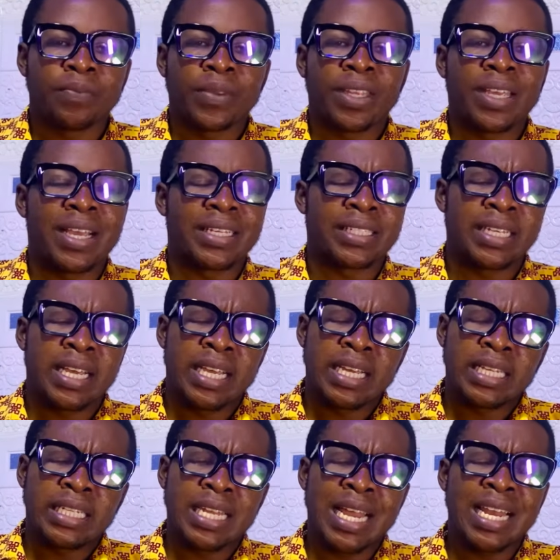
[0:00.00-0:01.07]
Yes,
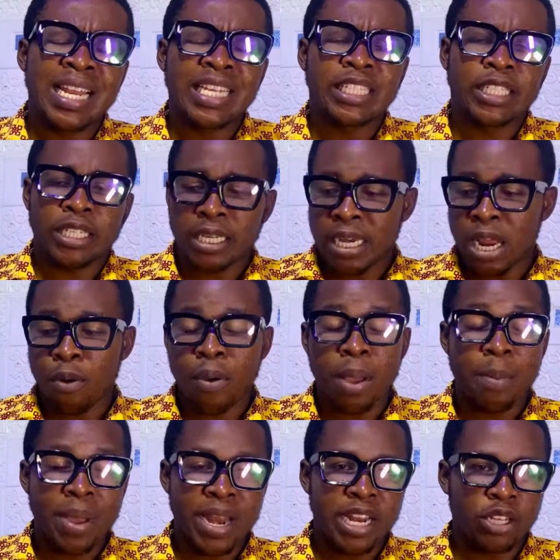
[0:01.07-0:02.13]
the list, they were
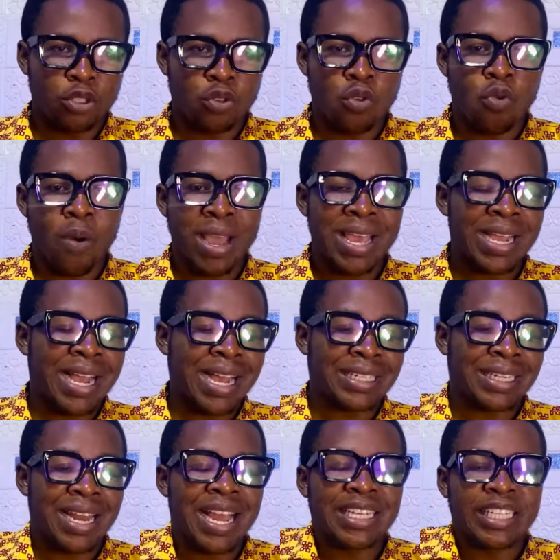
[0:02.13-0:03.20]
many. So WAEC
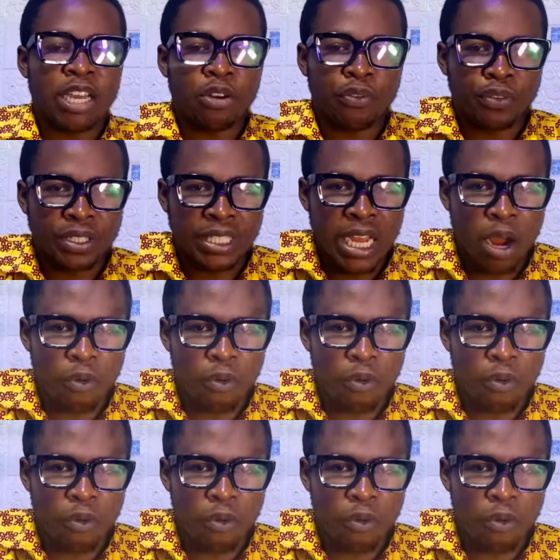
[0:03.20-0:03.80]
has launched an official